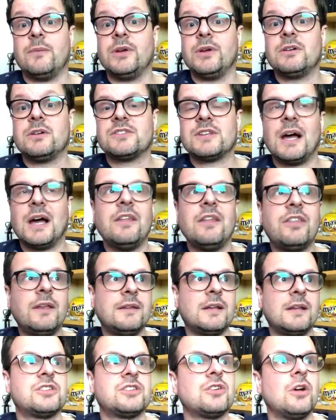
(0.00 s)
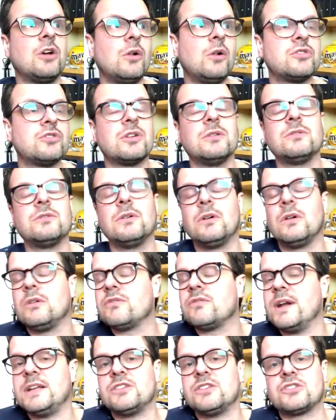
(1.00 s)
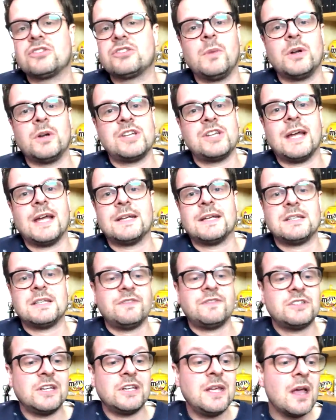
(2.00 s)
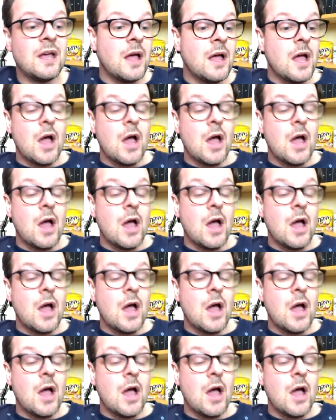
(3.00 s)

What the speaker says: because I think there's also already so much negativity